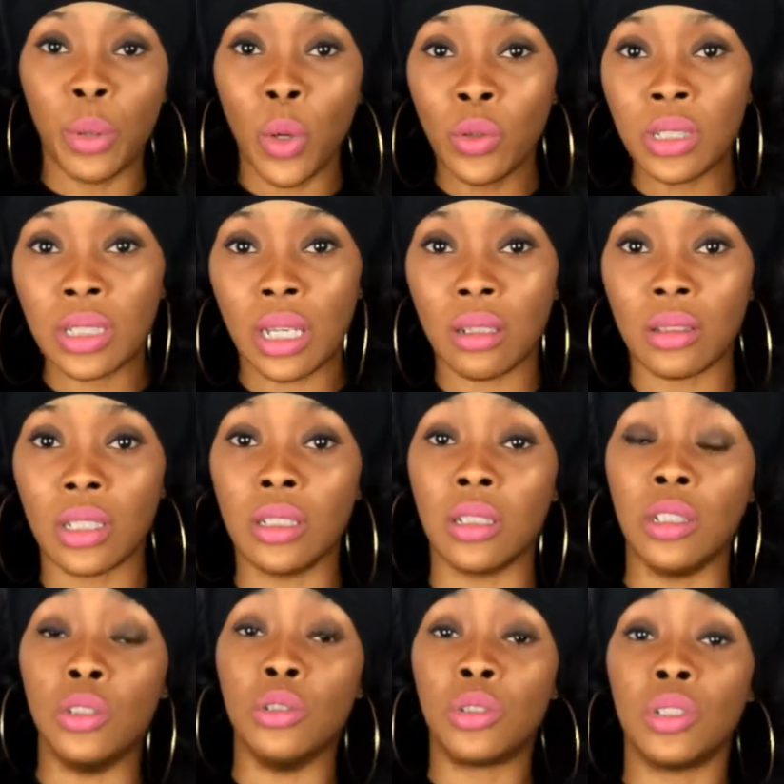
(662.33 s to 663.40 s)
posts out there
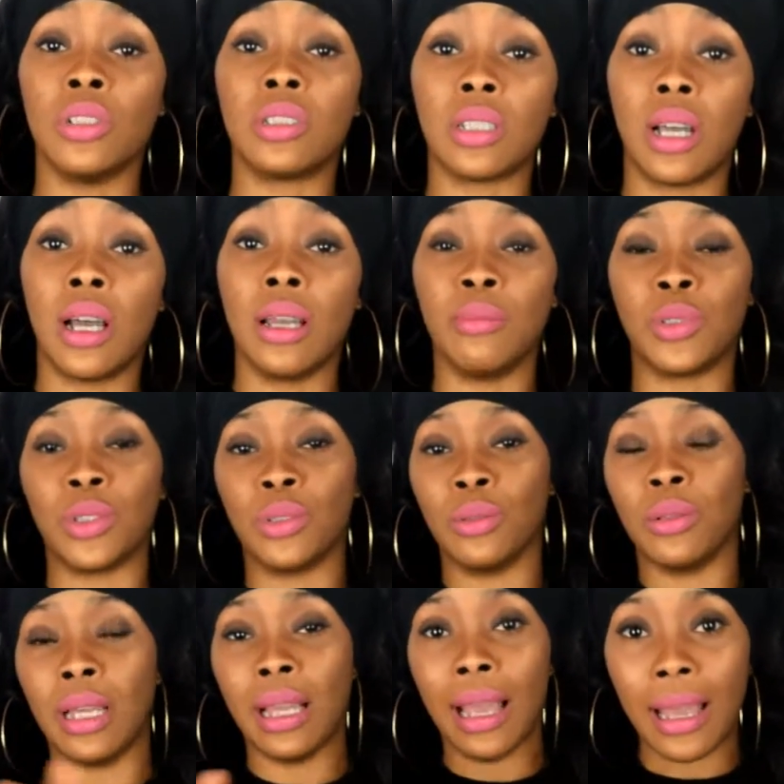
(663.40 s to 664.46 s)
that you took time
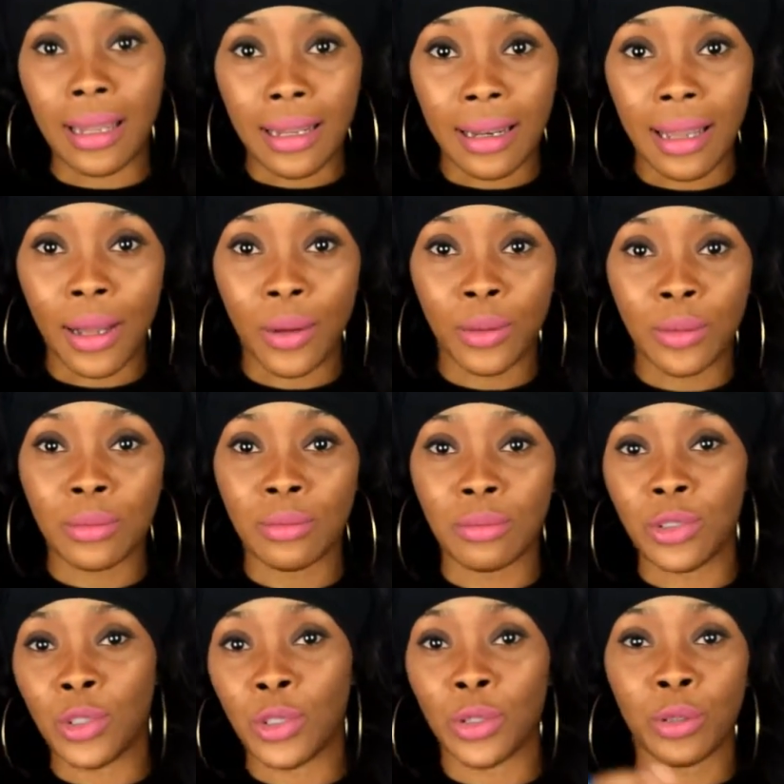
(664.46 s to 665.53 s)
to edit out
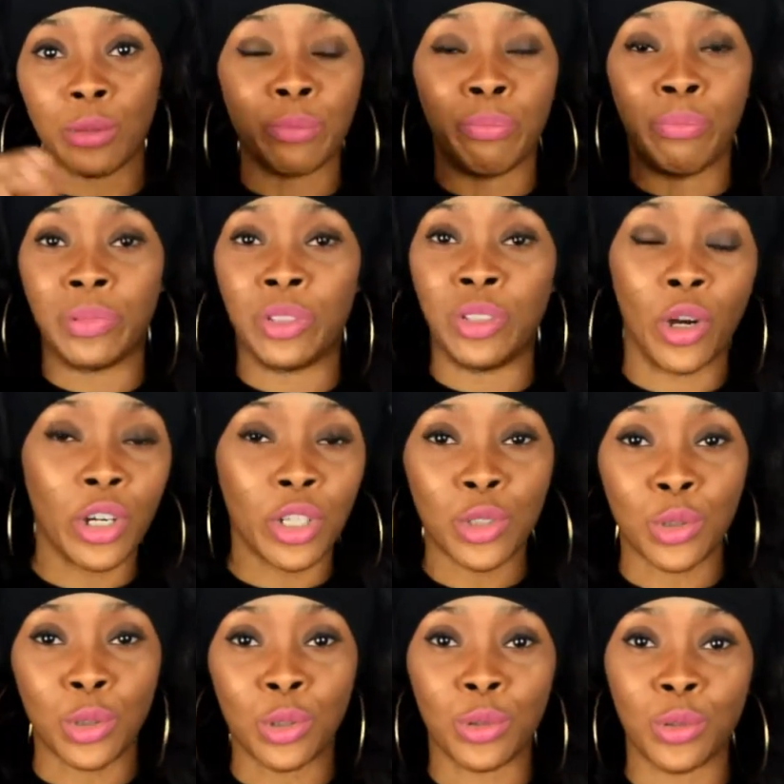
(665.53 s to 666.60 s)
your dark
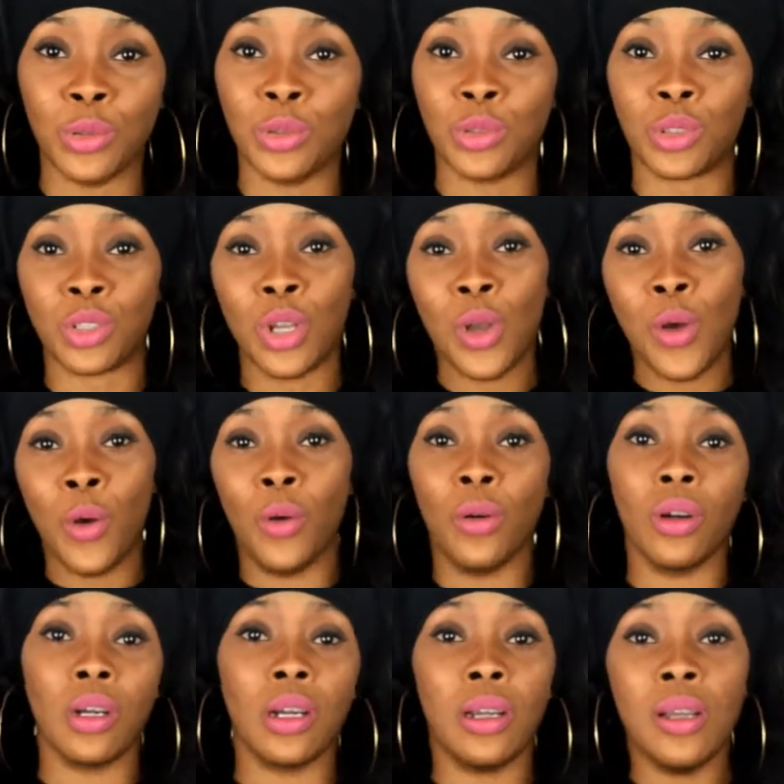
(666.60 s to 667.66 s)
circles
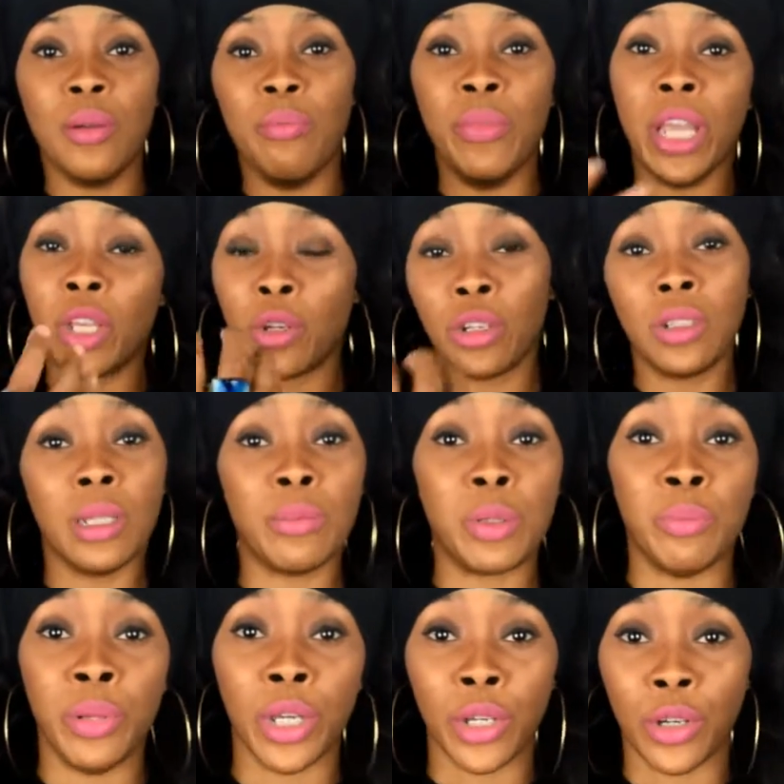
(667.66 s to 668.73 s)
or make your
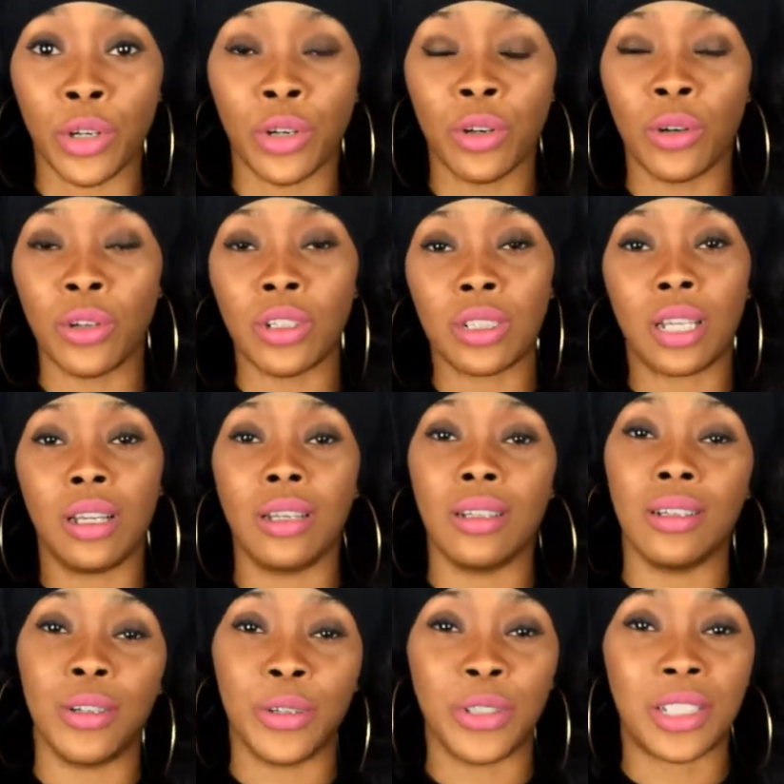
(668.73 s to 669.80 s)
lips bigger or
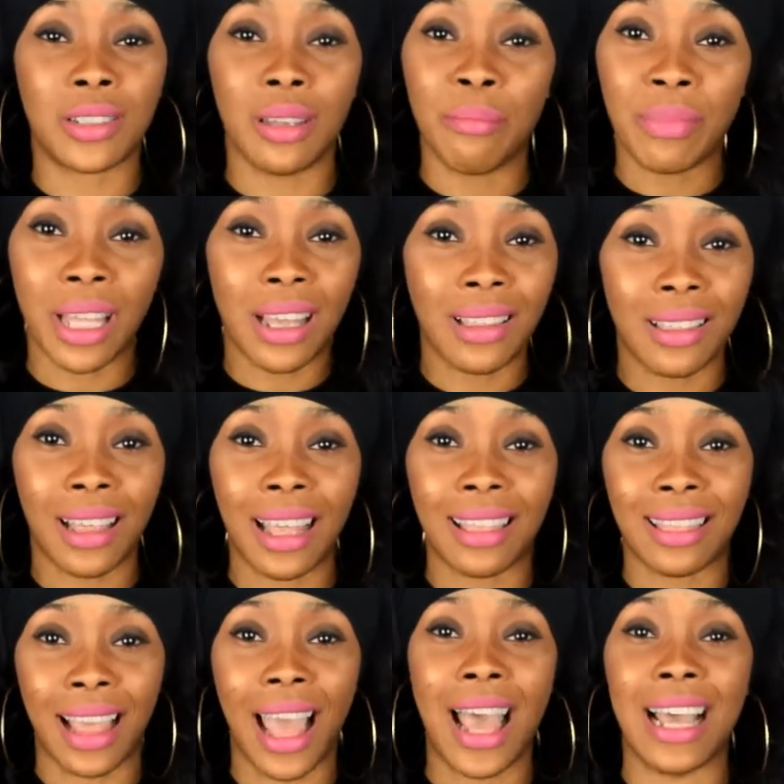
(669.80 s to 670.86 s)
or something
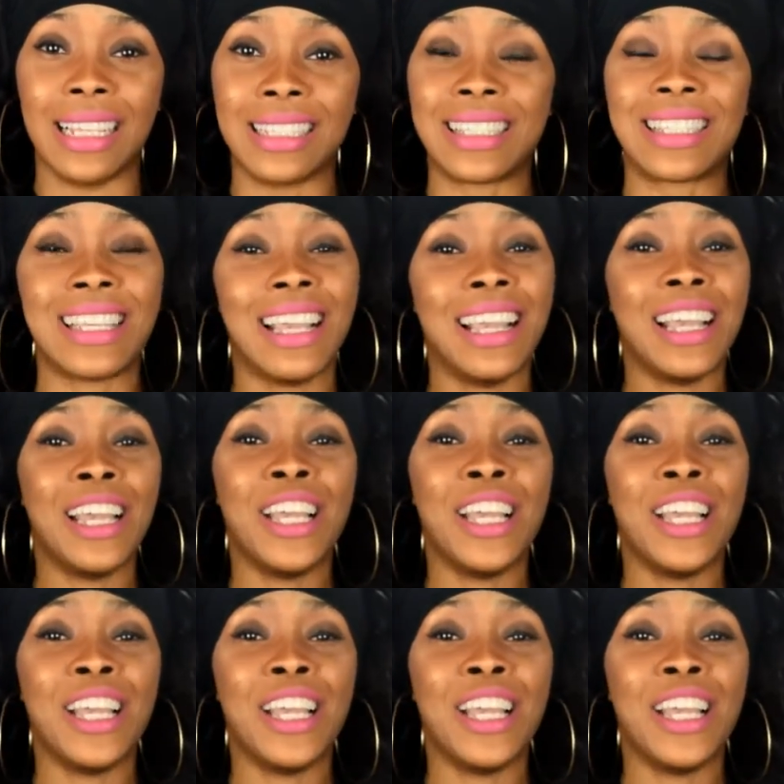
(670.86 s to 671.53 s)
like that,